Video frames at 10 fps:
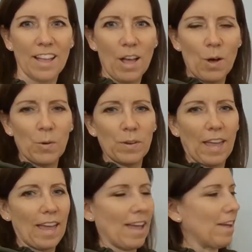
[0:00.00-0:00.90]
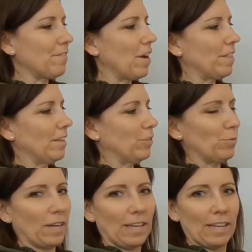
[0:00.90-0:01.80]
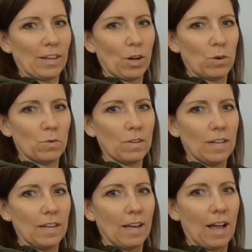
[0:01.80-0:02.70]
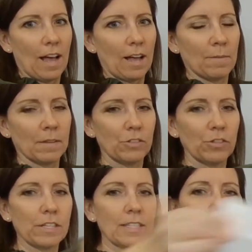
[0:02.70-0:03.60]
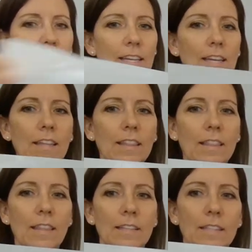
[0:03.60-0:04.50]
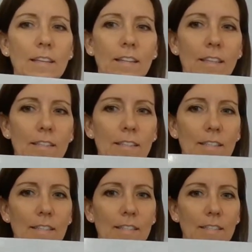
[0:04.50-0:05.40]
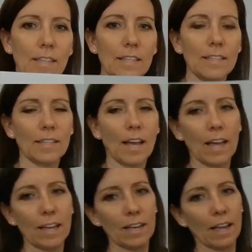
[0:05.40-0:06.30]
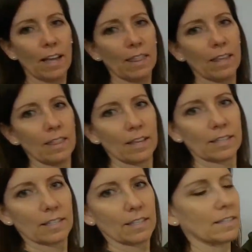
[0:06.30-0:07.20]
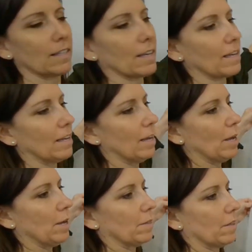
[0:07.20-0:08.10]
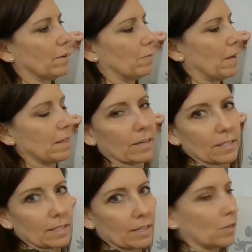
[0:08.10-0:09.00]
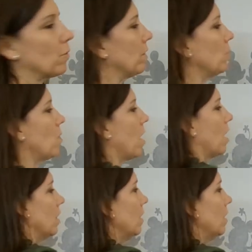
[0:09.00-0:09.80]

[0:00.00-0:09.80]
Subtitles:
Okay, I've got this ready to go. As you can see, this is the sticky side, and then this is the way that it's going to go on the wall.